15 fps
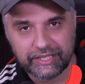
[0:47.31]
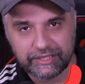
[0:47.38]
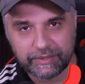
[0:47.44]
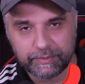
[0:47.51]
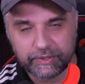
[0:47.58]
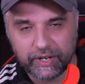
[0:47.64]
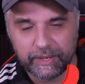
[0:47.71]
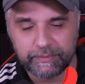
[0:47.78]

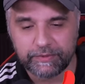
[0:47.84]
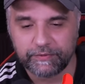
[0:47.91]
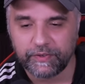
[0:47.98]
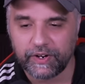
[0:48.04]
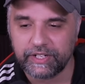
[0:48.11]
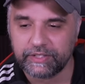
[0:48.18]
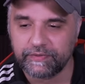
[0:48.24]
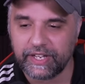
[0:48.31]
Subscribe to
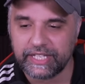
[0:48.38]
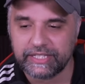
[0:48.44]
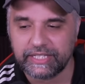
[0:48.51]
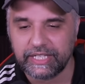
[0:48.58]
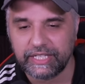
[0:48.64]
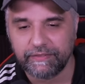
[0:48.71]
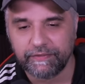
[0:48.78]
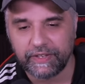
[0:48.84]
Forest Fan
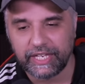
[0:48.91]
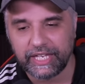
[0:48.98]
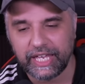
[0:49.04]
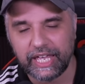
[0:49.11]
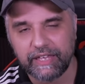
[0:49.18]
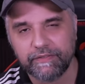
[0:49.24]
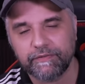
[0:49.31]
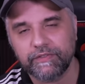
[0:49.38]
TV
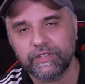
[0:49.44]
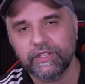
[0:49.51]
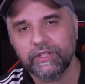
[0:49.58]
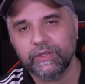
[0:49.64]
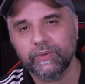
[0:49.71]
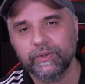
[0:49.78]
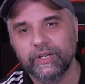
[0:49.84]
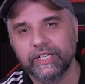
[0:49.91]
if
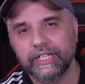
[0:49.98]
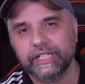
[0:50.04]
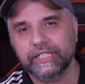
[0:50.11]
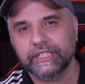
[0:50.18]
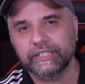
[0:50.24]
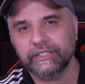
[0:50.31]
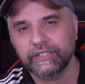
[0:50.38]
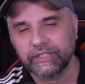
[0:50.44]
you
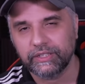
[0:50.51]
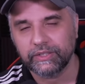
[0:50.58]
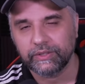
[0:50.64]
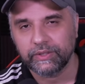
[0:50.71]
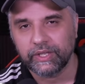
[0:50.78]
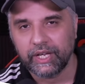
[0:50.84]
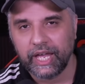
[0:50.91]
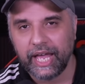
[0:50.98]
are new.